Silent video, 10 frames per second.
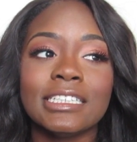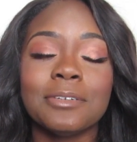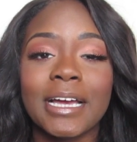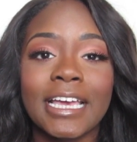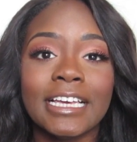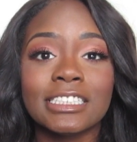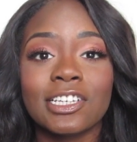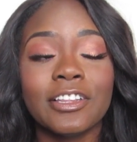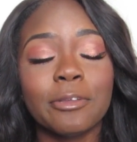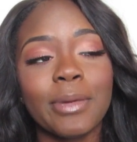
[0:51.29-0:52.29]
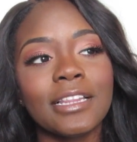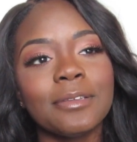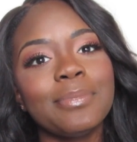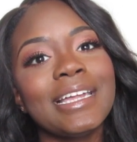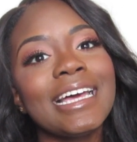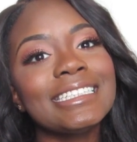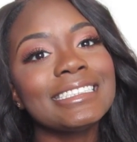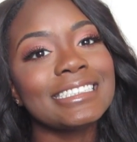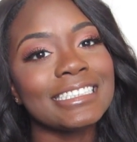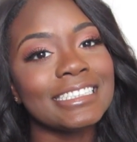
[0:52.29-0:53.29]
get my hands on the palette, but I
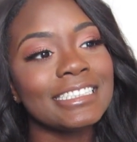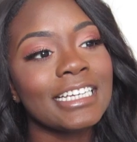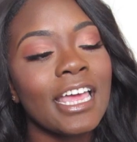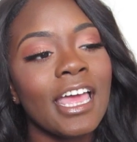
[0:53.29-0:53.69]
did.